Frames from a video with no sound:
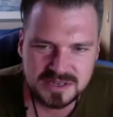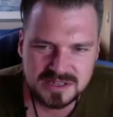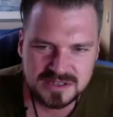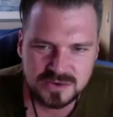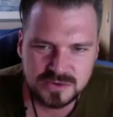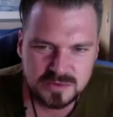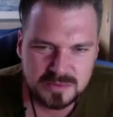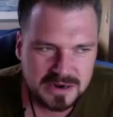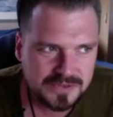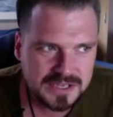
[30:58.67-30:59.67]
being told
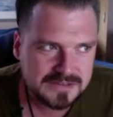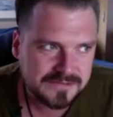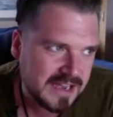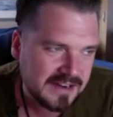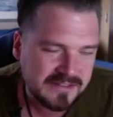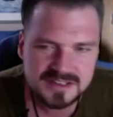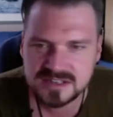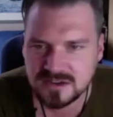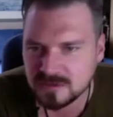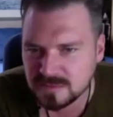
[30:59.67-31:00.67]
about these fairies
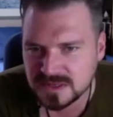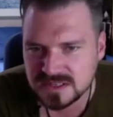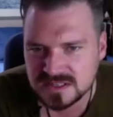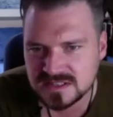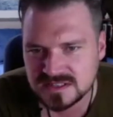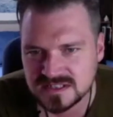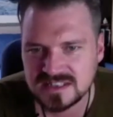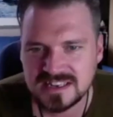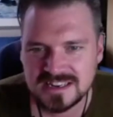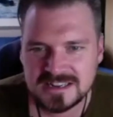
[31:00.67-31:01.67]
and goblins,
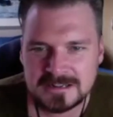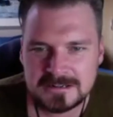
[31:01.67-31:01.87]
and